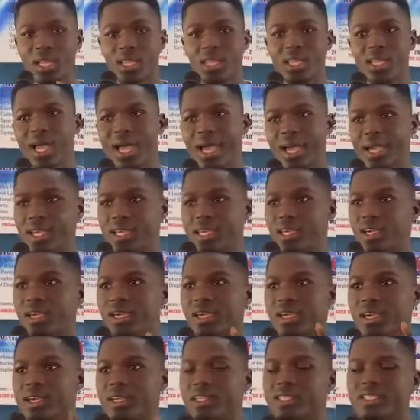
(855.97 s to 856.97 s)

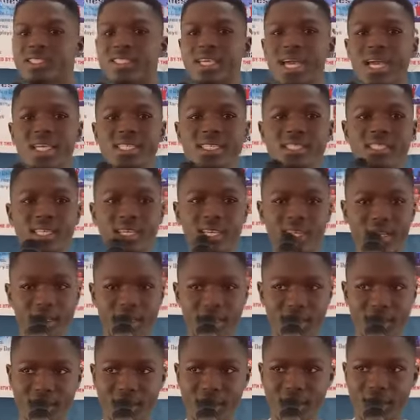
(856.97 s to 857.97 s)
Like in science
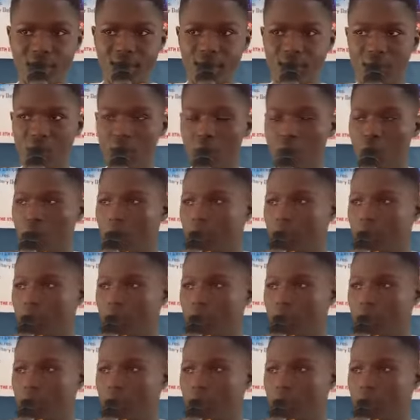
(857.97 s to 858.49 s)
areas,